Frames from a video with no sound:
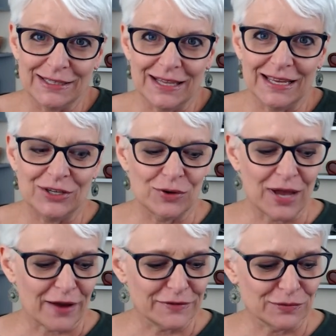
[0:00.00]
Like you
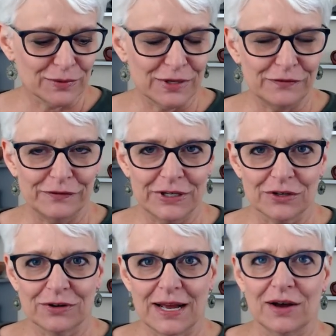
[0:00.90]
have to really
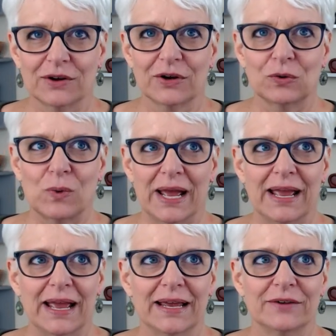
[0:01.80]
figure out a
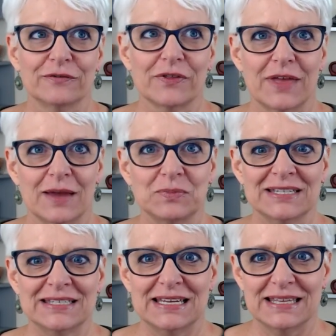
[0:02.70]
way for them to
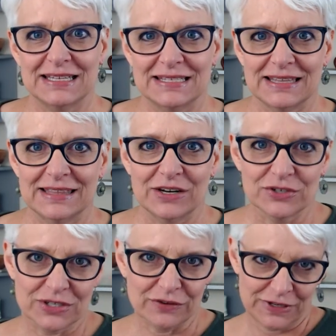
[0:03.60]
see that it's in their
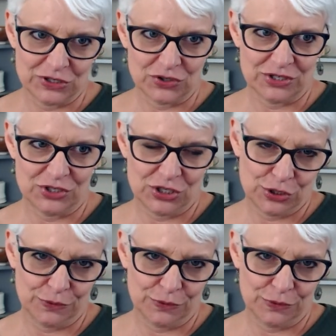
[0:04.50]
self-interest too.